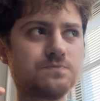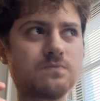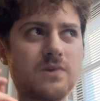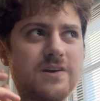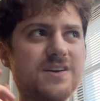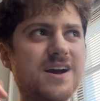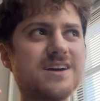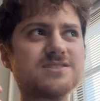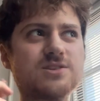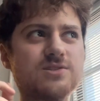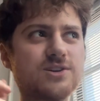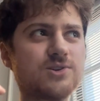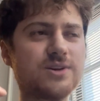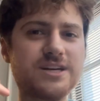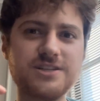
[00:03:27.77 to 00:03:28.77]
And it has a
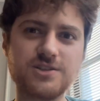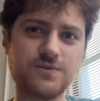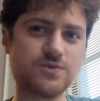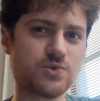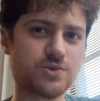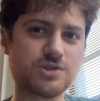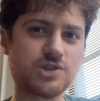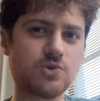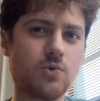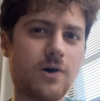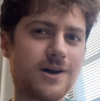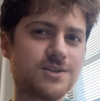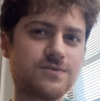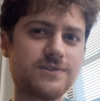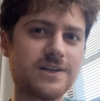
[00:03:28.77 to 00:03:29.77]
little hint of sort of
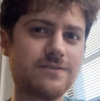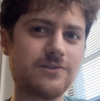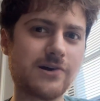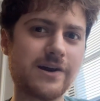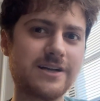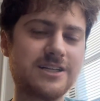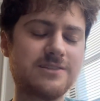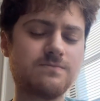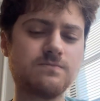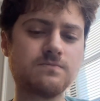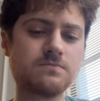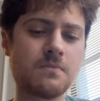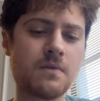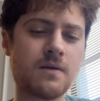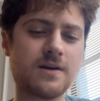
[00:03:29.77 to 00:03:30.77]
squash flavor in it,
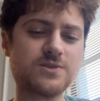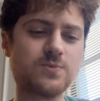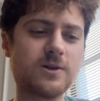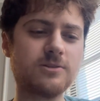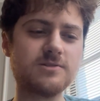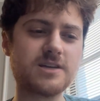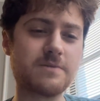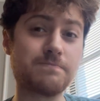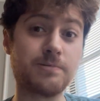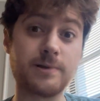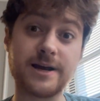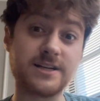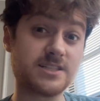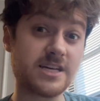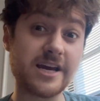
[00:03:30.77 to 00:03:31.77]
as well as like
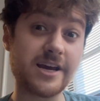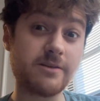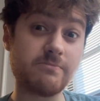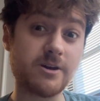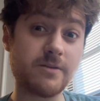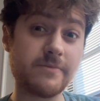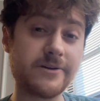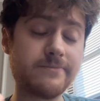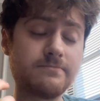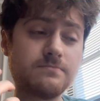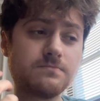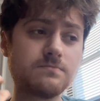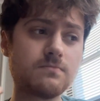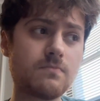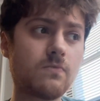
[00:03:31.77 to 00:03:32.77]
plantain maybe.
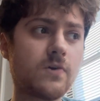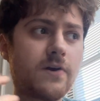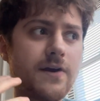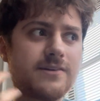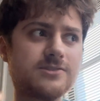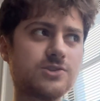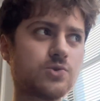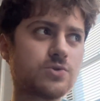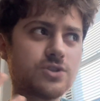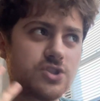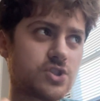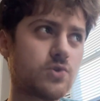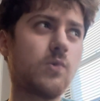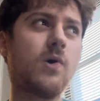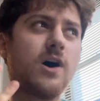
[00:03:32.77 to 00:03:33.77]
It has a sort of
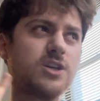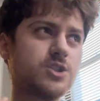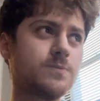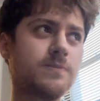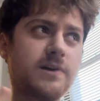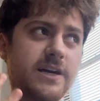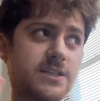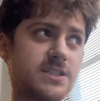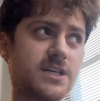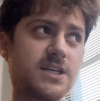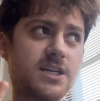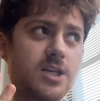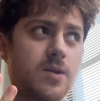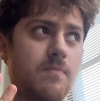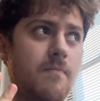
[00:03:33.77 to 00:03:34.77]
squash
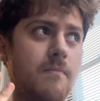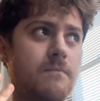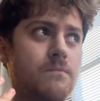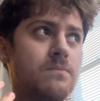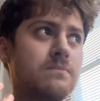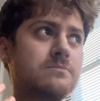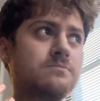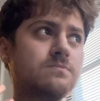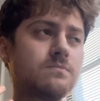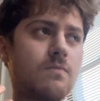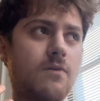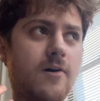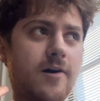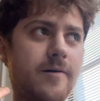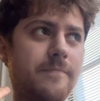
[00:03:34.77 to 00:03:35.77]
plantain,
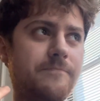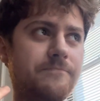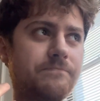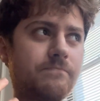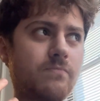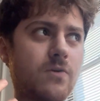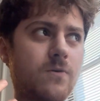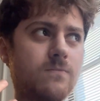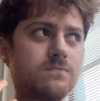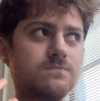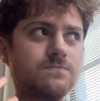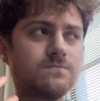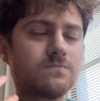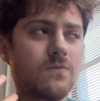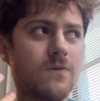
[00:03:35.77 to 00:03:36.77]
I
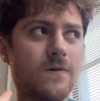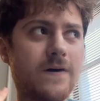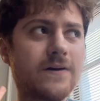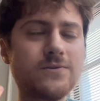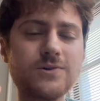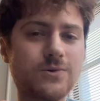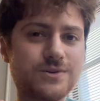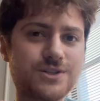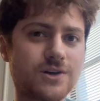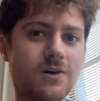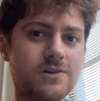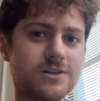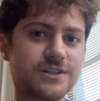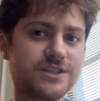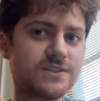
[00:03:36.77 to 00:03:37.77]
don't know what to
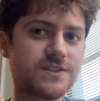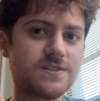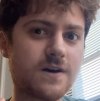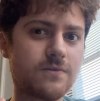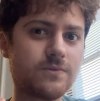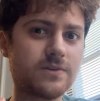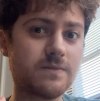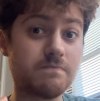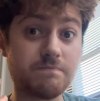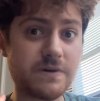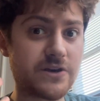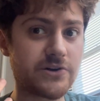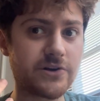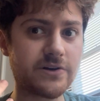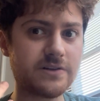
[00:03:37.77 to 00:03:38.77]
call it because it's not really
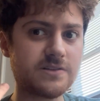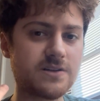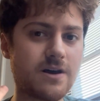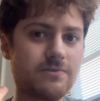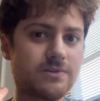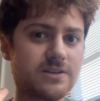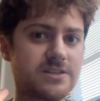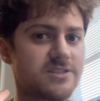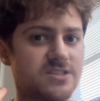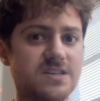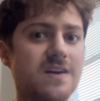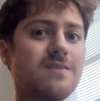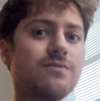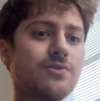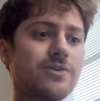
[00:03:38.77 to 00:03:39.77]
bitter, it's not really
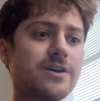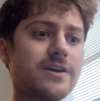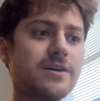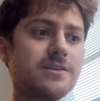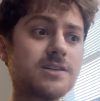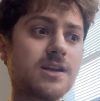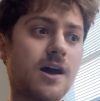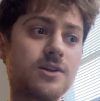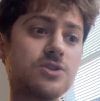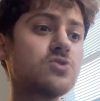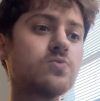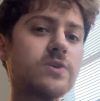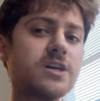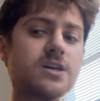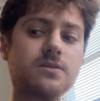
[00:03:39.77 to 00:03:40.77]
savory, it's not
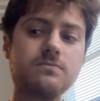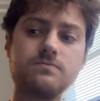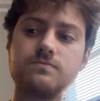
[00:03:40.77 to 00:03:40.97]
sweet.